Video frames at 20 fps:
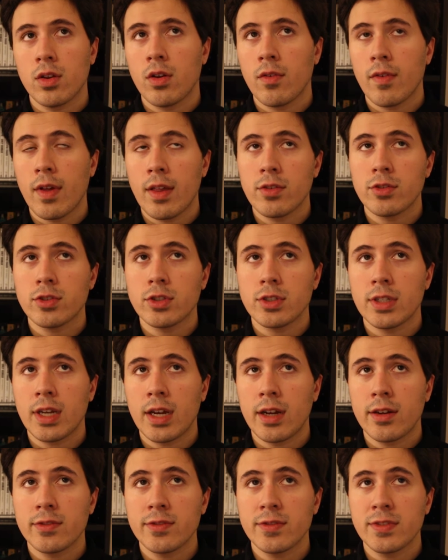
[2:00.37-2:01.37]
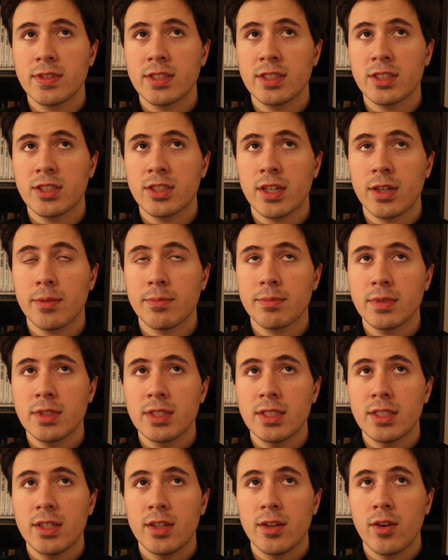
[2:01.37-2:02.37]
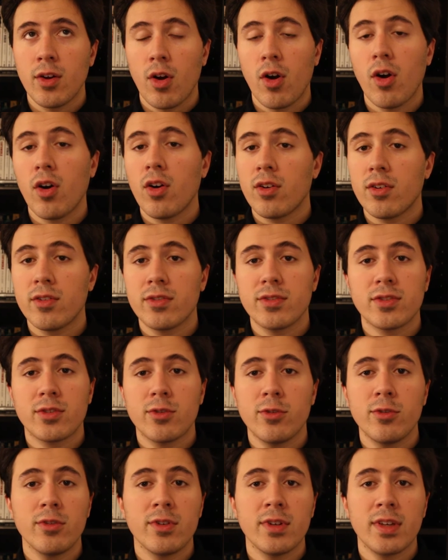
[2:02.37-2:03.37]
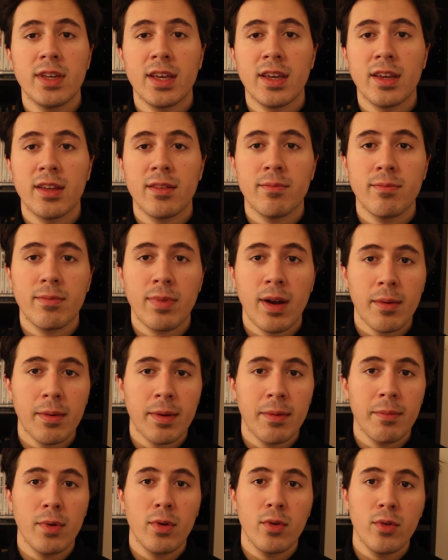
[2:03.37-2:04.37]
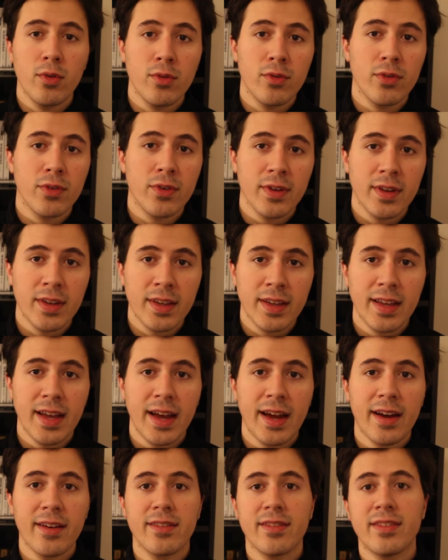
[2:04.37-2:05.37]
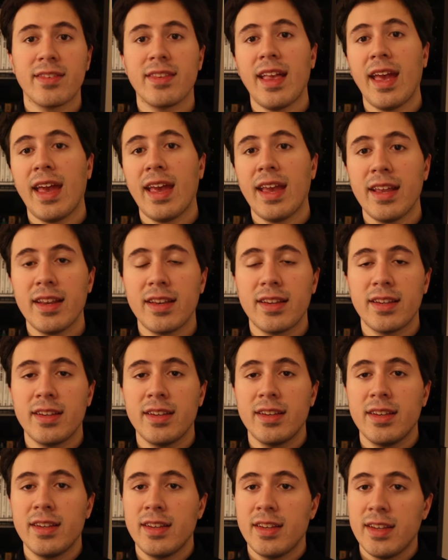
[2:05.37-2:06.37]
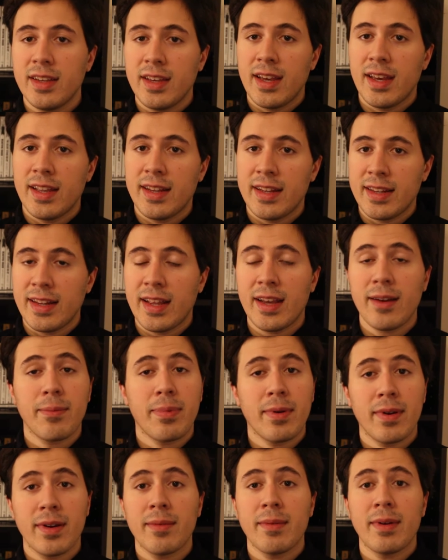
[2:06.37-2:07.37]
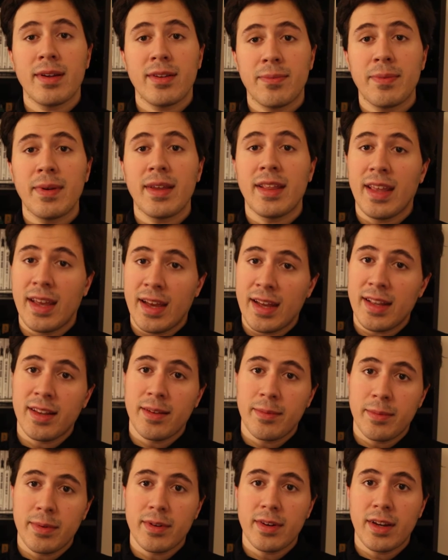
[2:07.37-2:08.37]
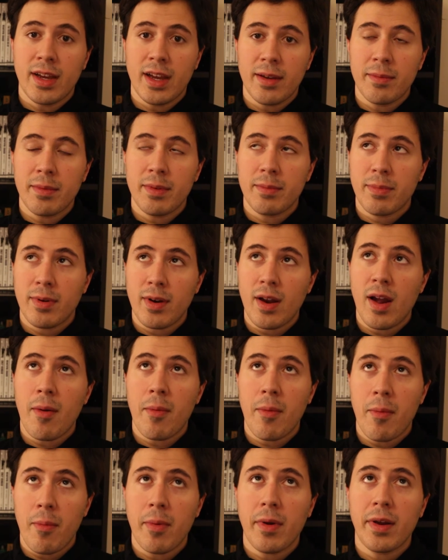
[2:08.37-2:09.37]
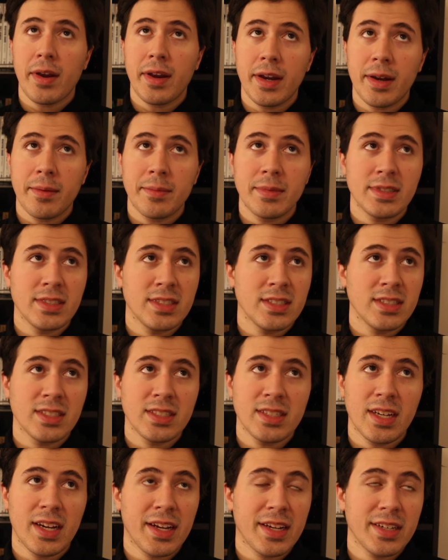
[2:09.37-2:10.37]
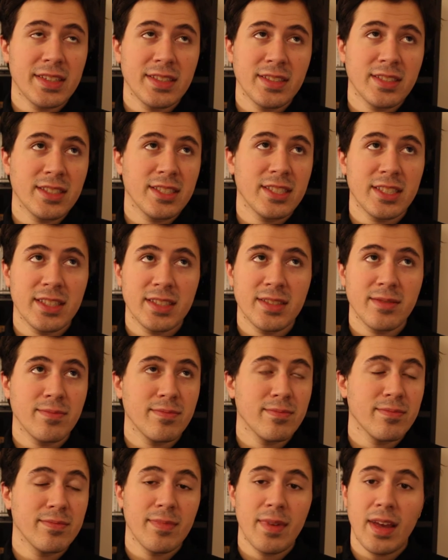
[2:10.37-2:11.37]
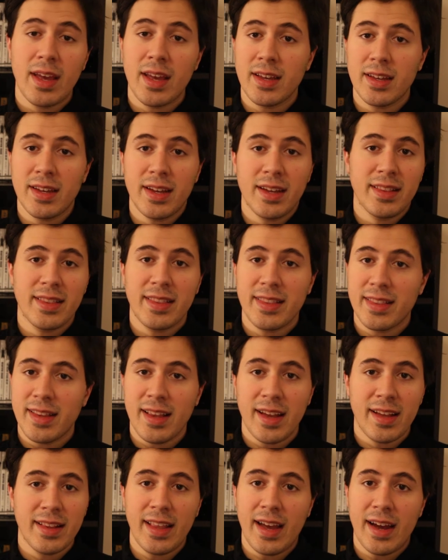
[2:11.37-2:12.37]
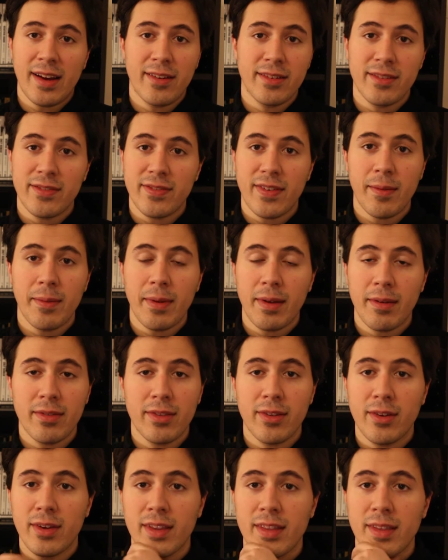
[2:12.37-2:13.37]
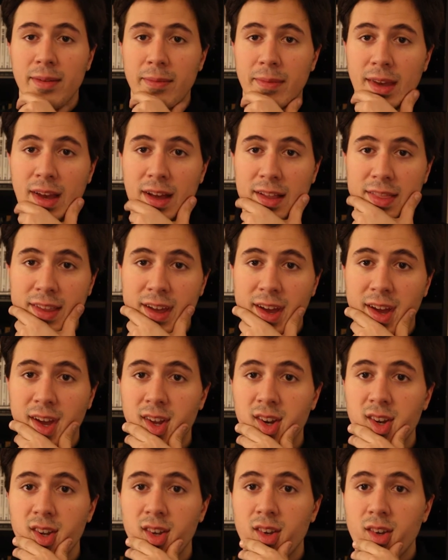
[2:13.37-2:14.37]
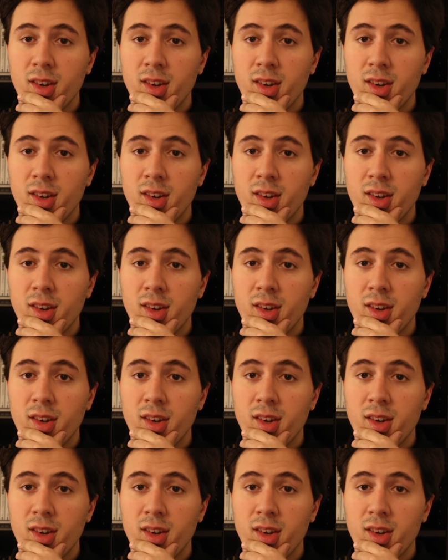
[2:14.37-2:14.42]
eventually I'll finish up all of schooling and probably move out of state, and then that'll pretty much be the end of Blue Diamond, probably. I mean, I can may I doubt if I'll be able to do anything beyond that.